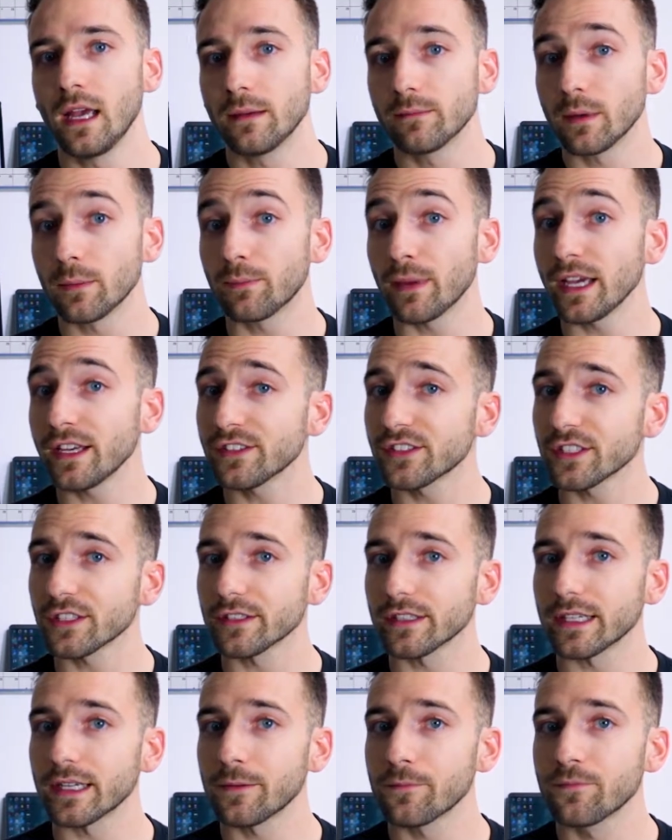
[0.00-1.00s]
But
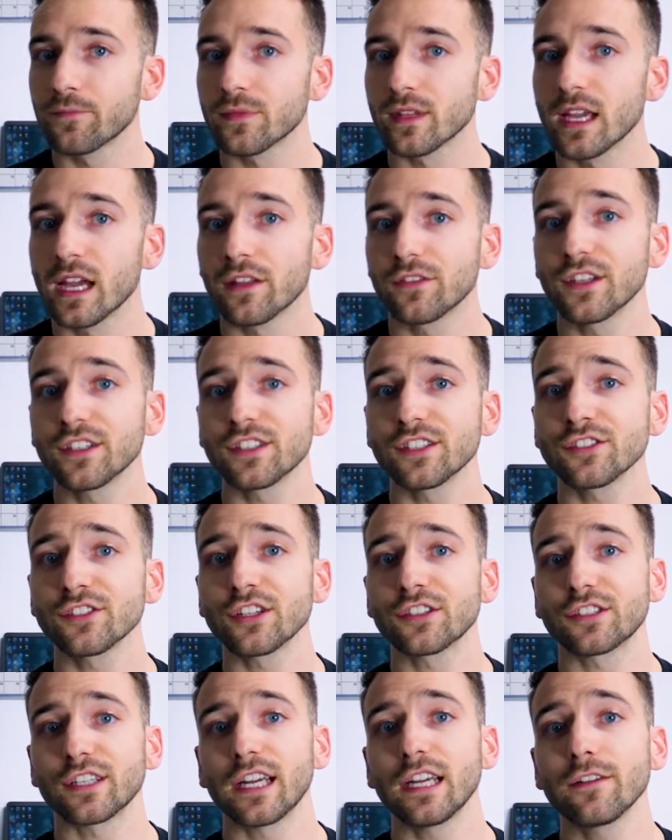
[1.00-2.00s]
basically, this is
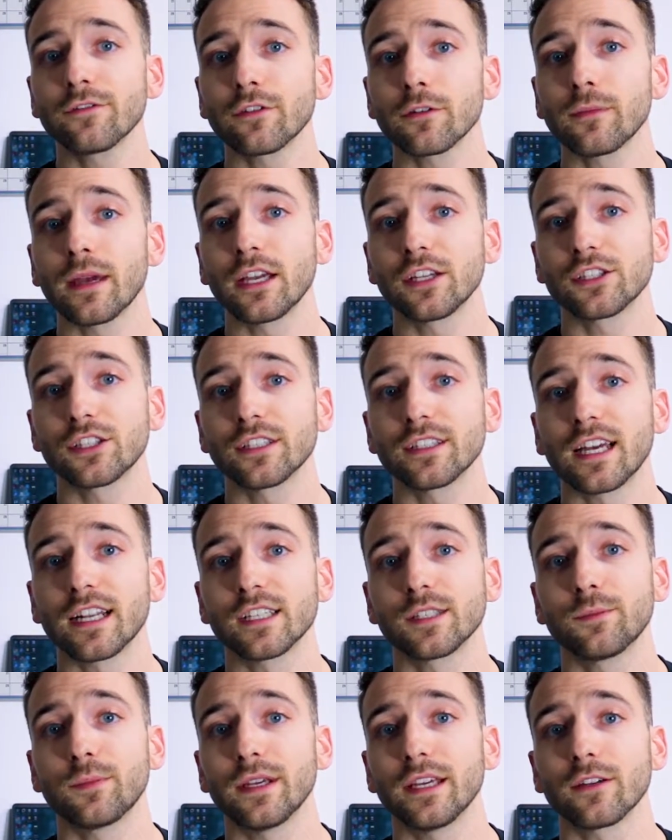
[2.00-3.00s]
just information that
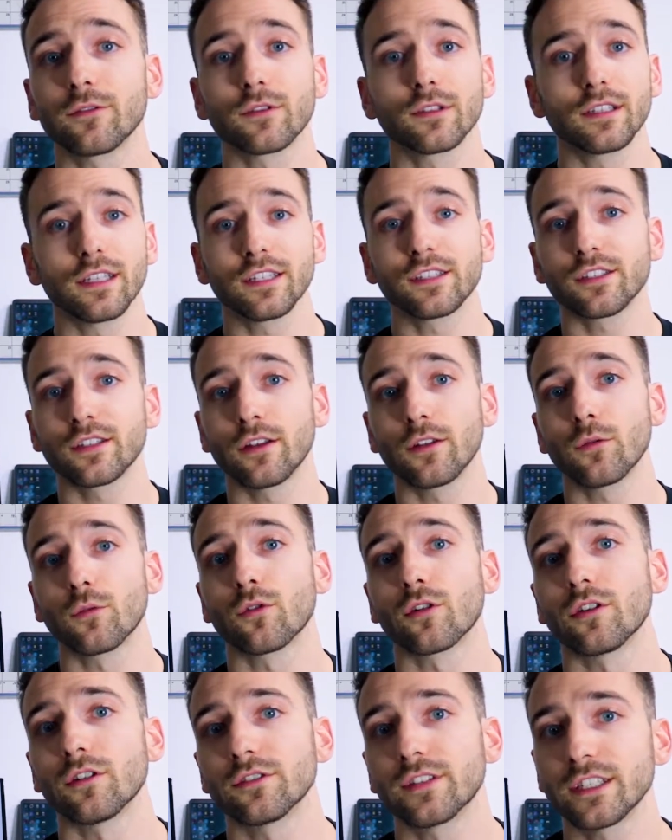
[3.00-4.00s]
is being released to the
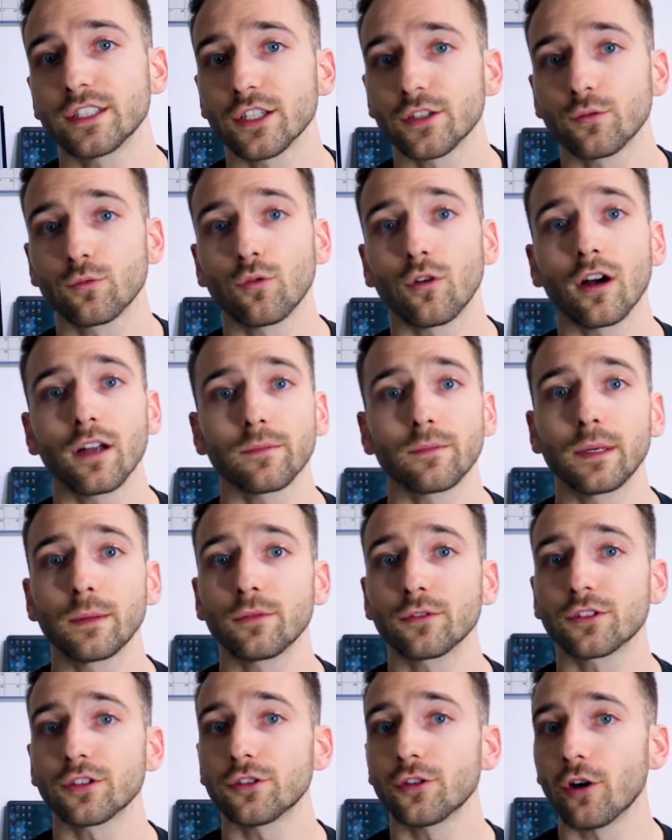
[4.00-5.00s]
world. They just want
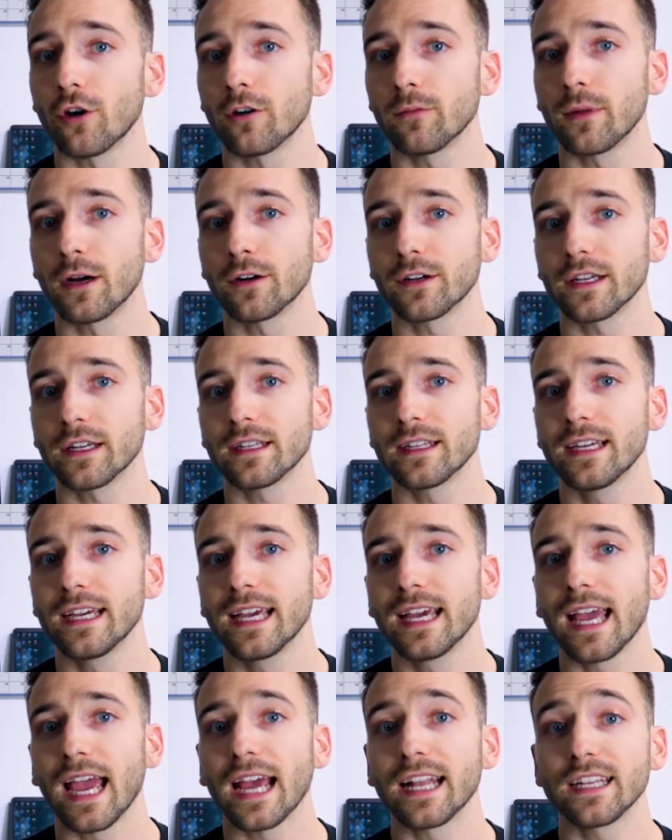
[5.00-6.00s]
people to know about it,
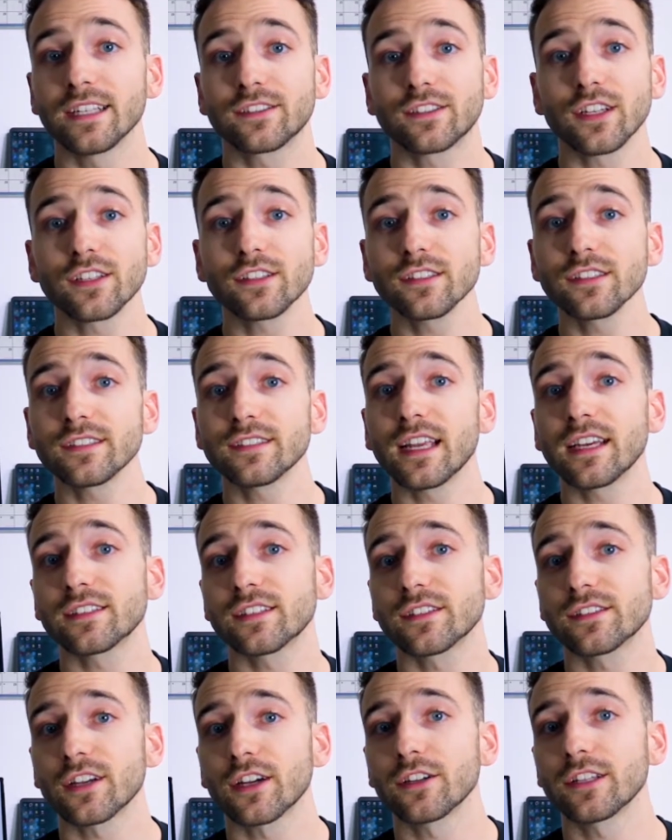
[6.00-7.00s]
and it doesn't
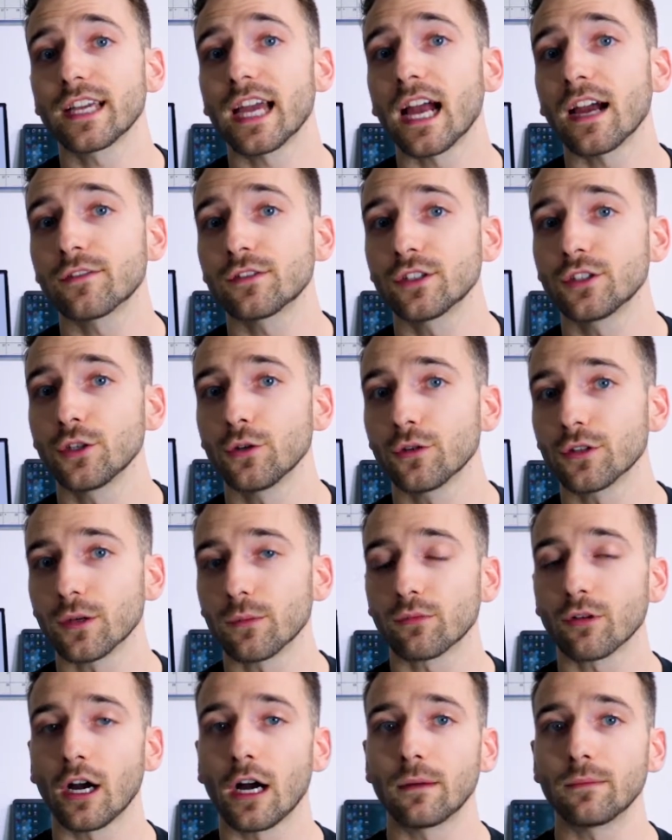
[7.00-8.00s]
necessarily have to do with a
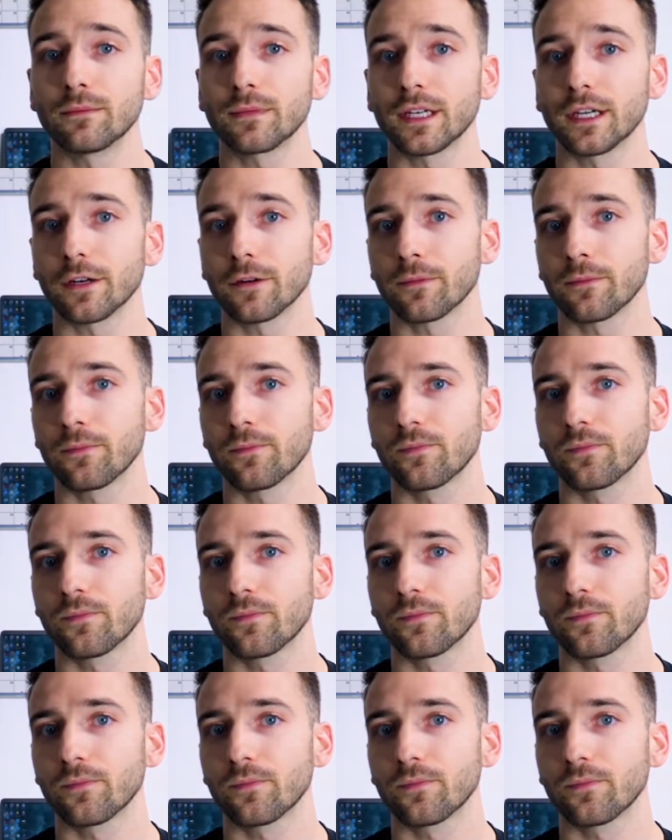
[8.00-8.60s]
problem here.